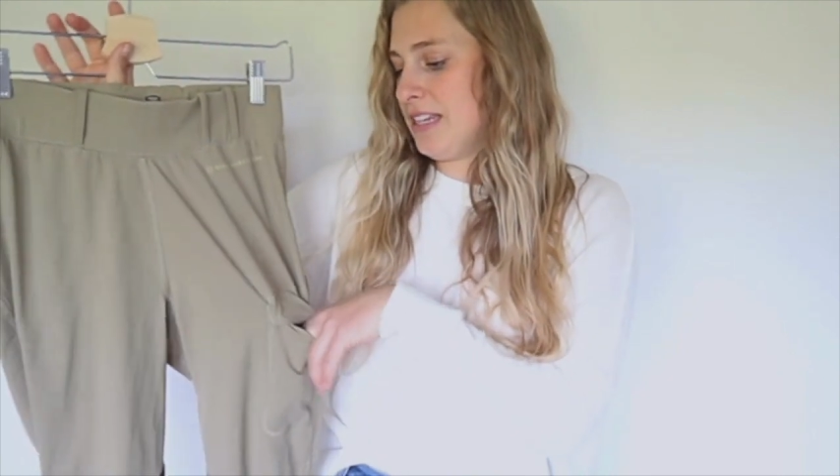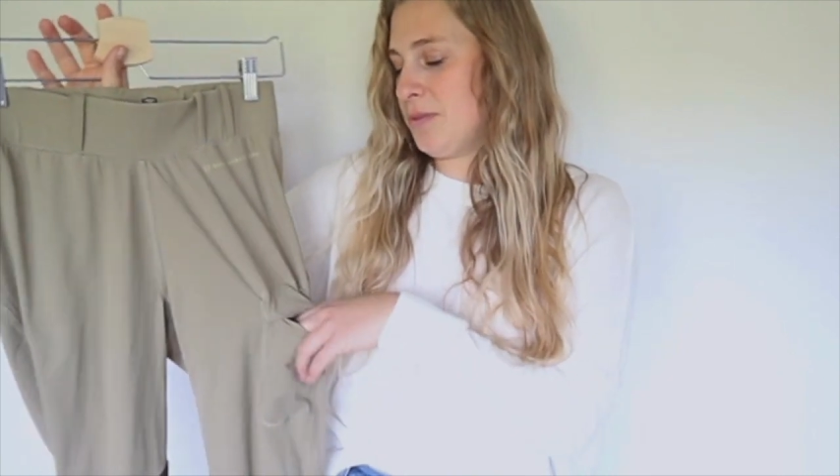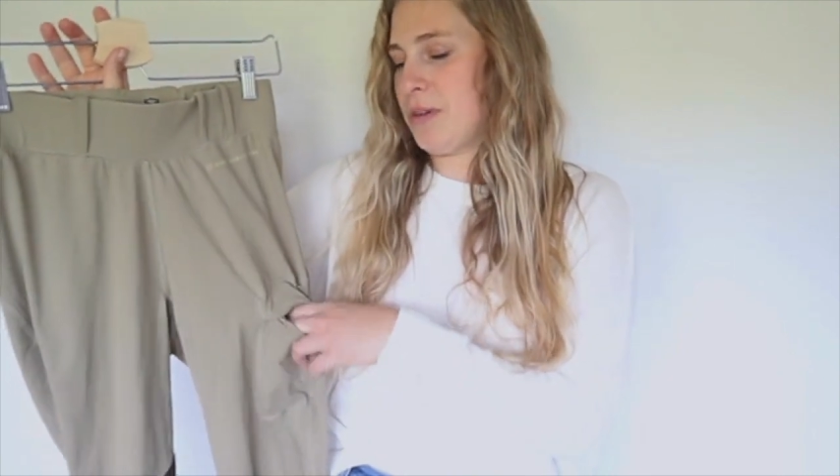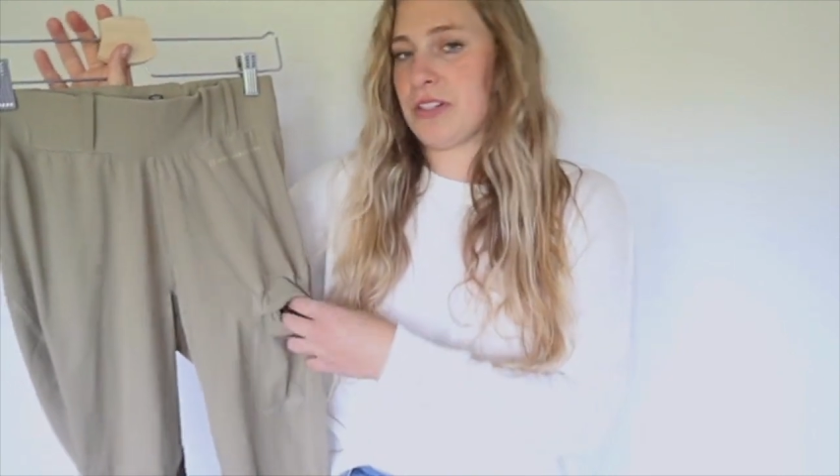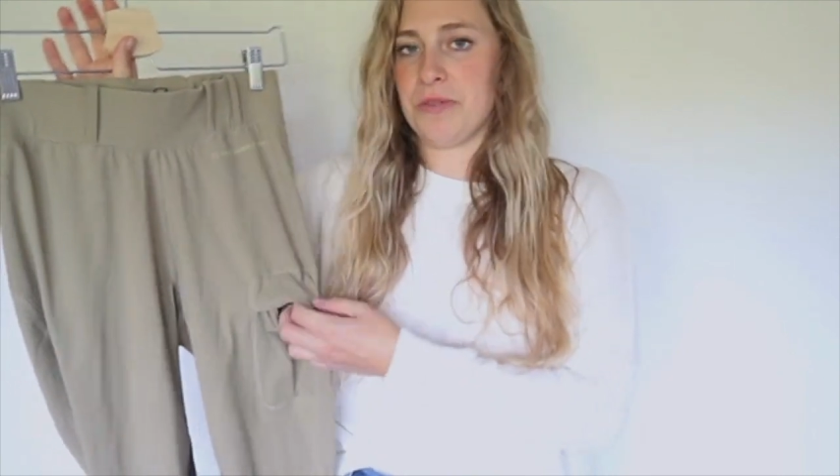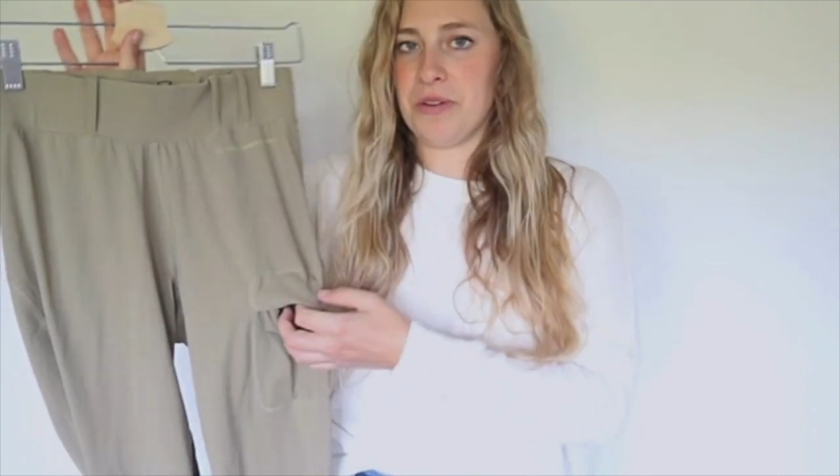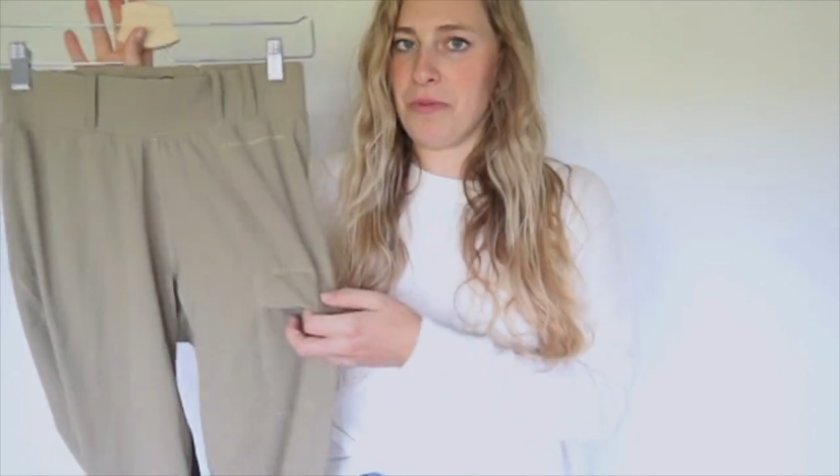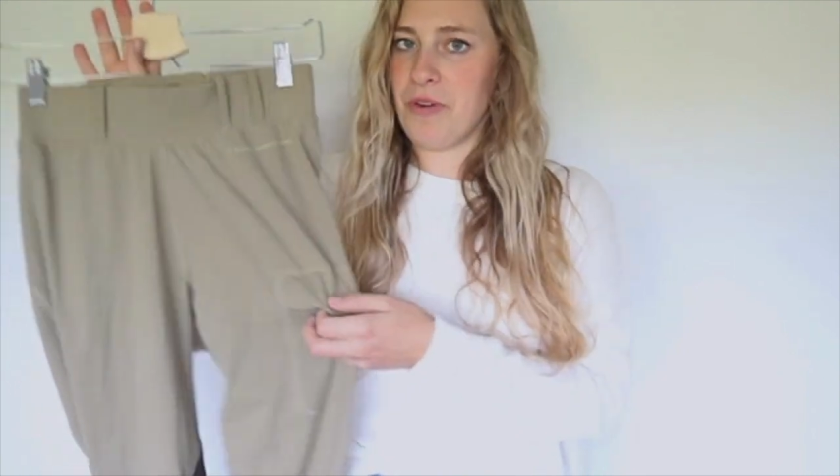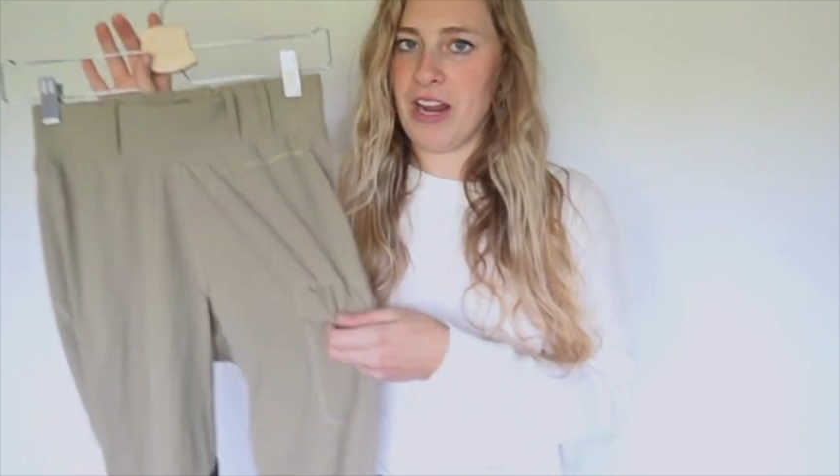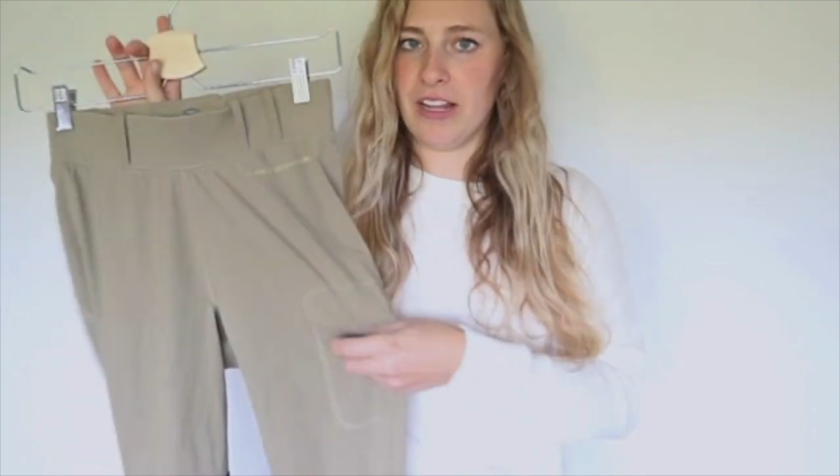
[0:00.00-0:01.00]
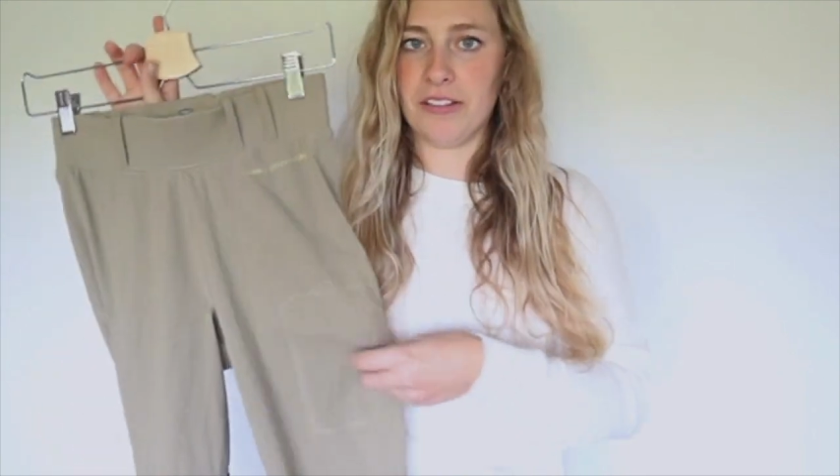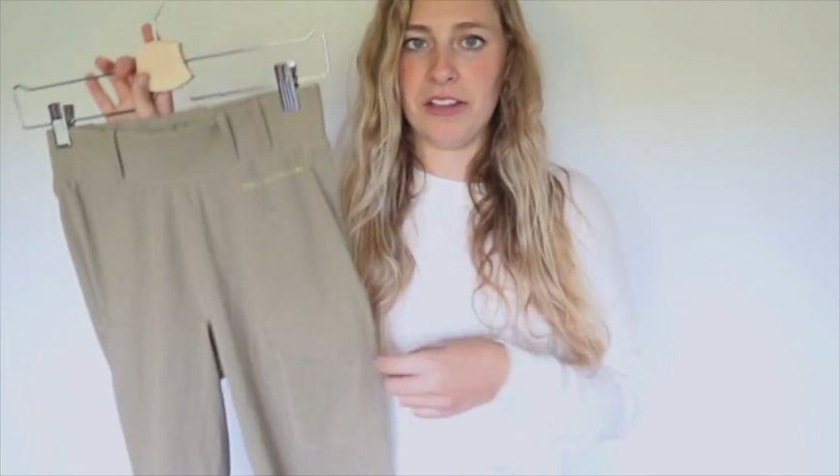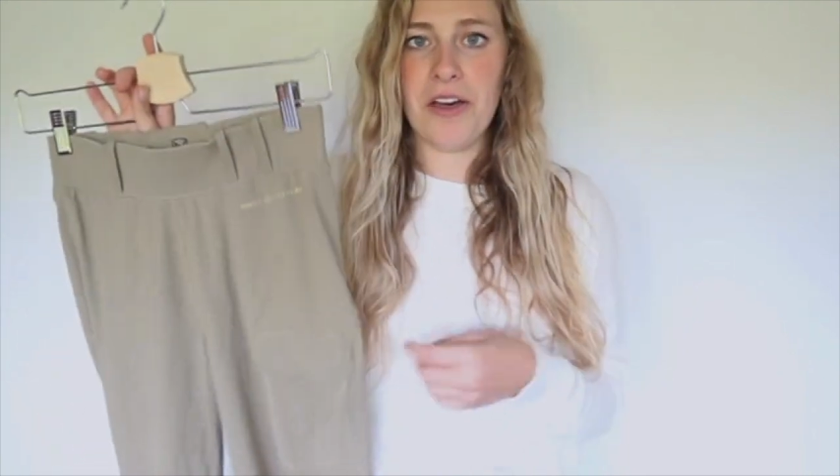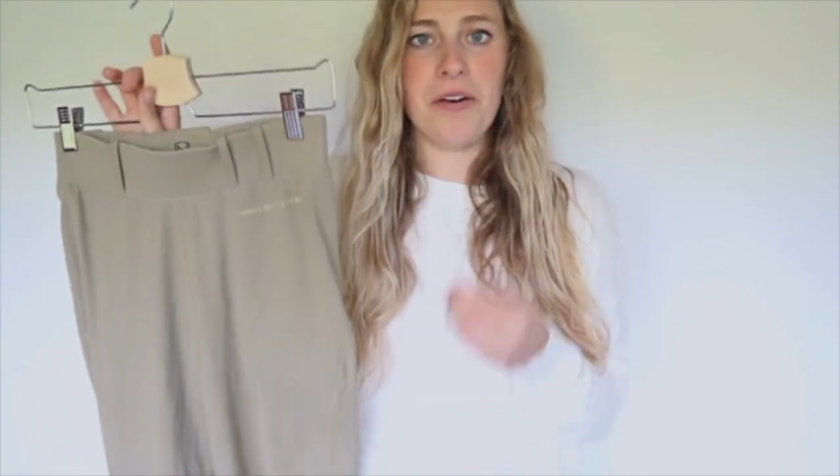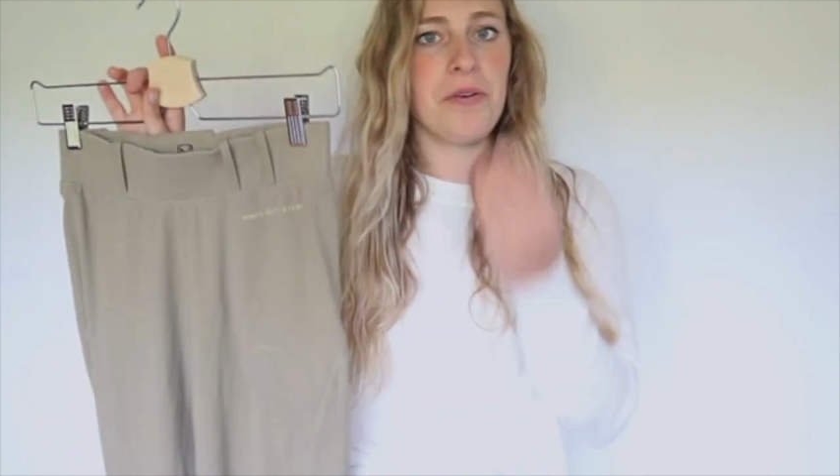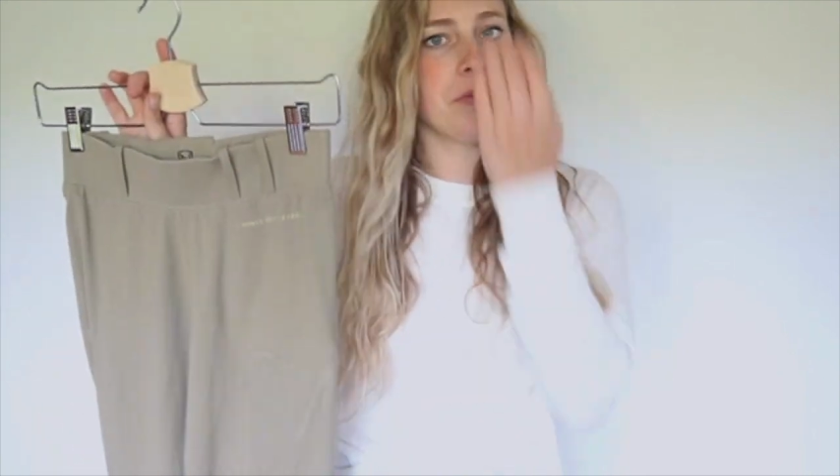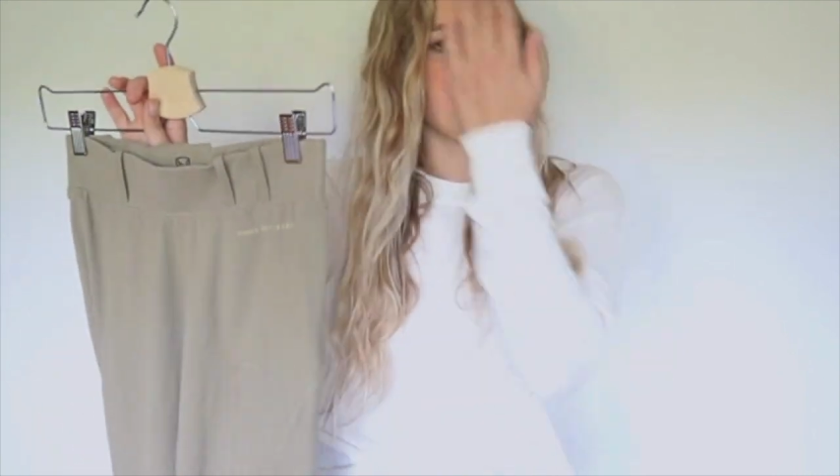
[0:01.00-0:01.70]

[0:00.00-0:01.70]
especially when I'm riding alone